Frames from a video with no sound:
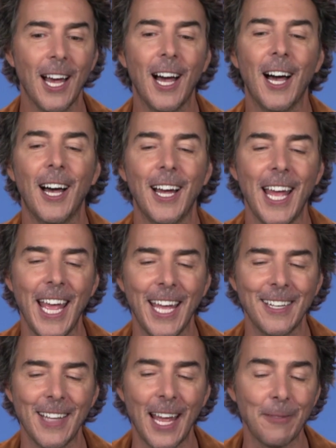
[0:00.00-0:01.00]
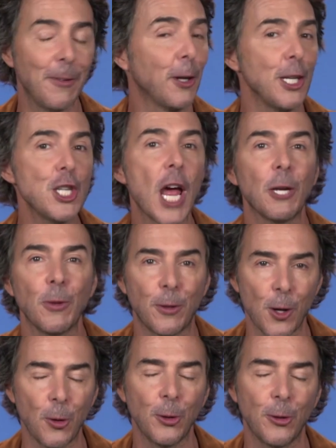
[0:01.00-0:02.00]
and very generous
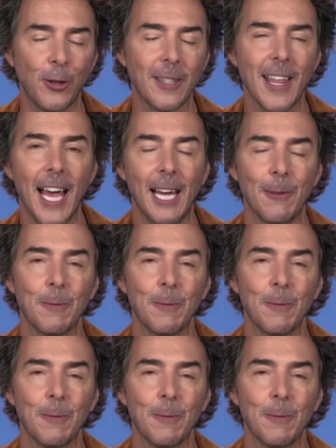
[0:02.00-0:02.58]
owners at that.